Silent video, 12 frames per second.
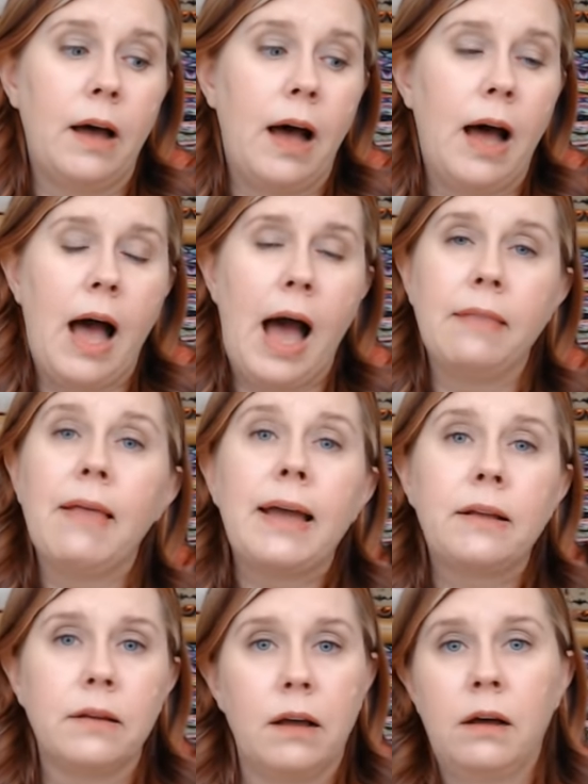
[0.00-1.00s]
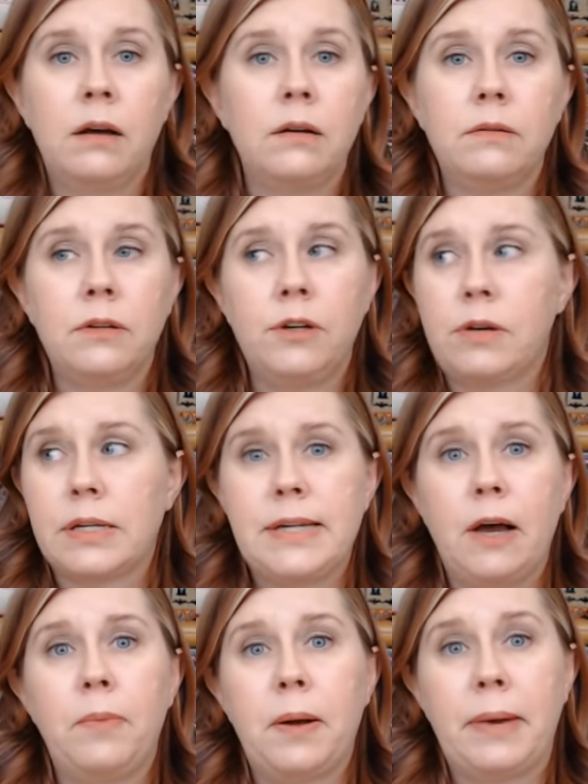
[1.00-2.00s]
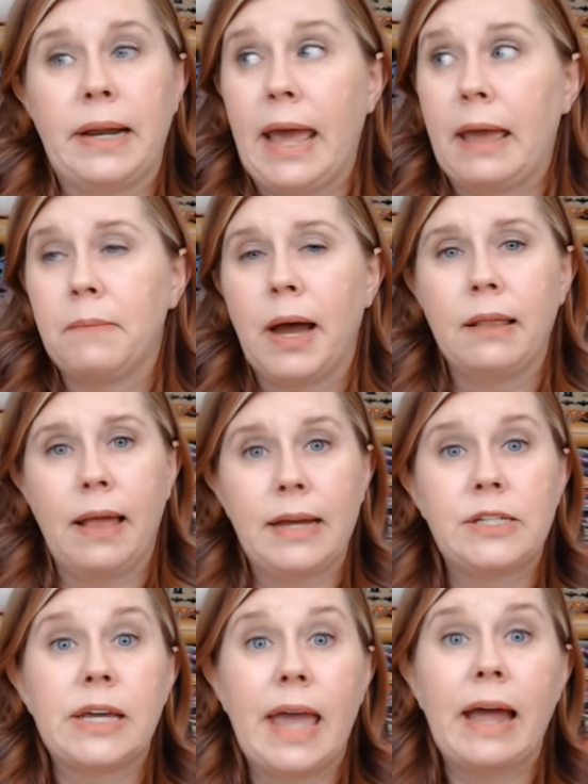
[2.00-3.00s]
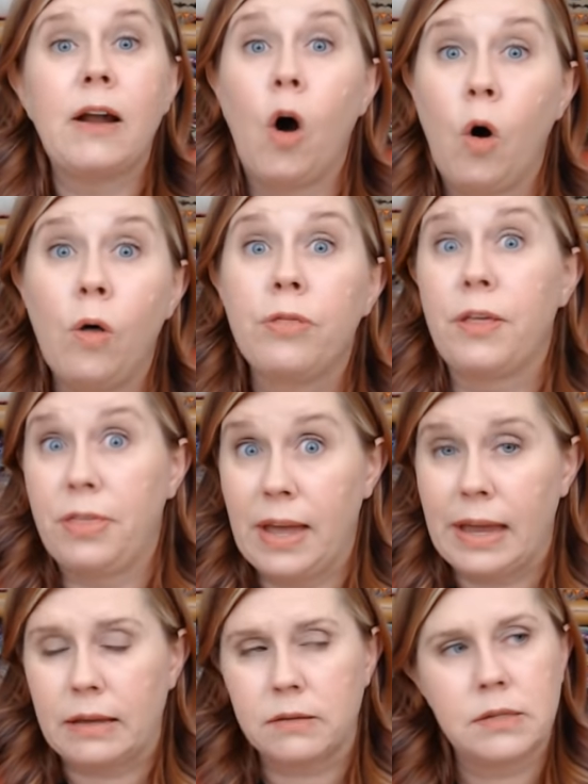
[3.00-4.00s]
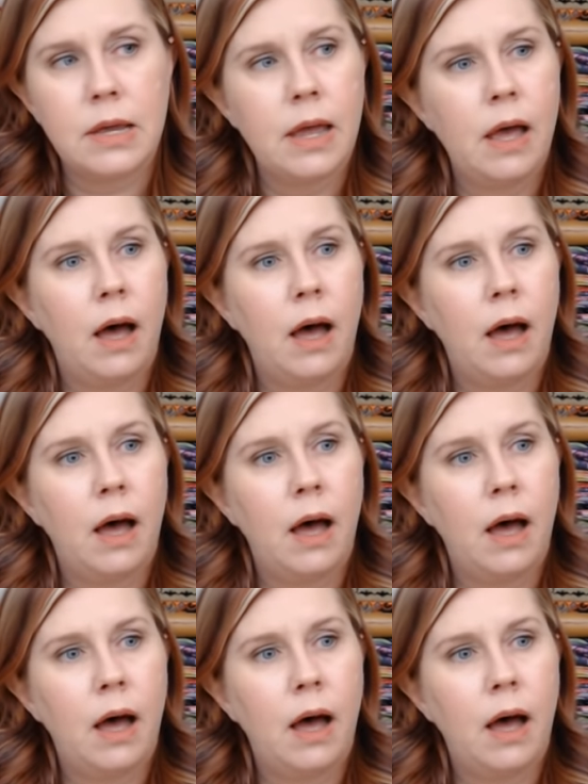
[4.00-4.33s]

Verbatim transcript: I, I like, you could tell by my name, I like to get all the things.